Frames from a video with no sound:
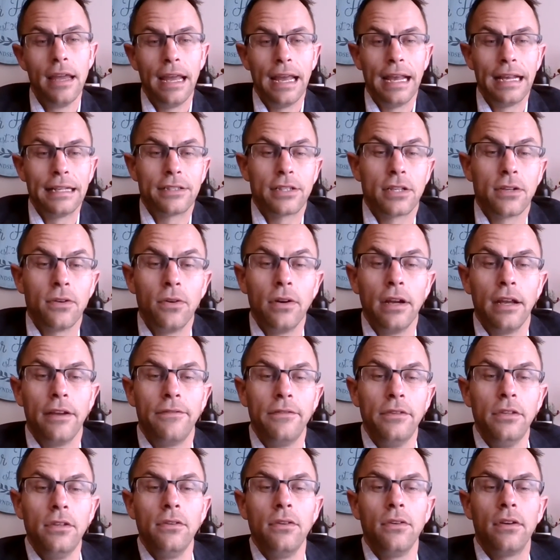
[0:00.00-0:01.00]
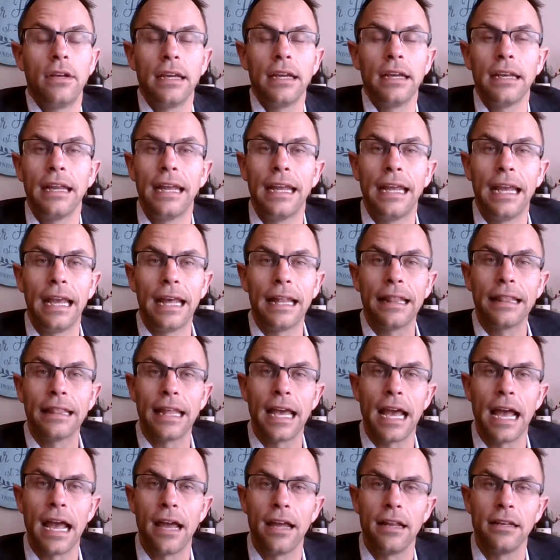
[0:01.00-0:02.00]
And so if you can get
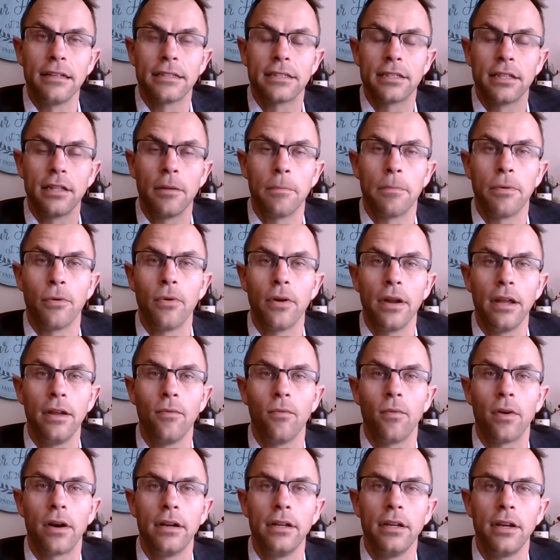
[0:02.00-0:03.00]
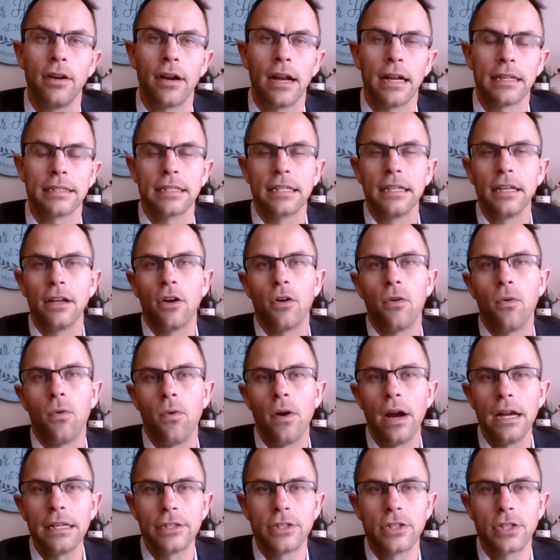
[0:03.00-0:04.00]
that to the point where you're asking
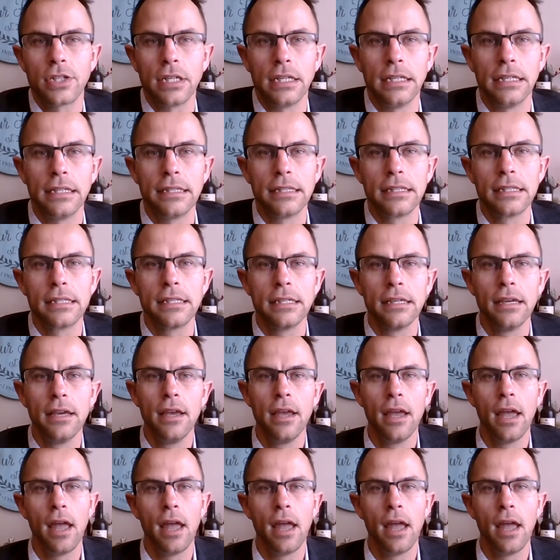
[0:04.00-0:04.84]
questions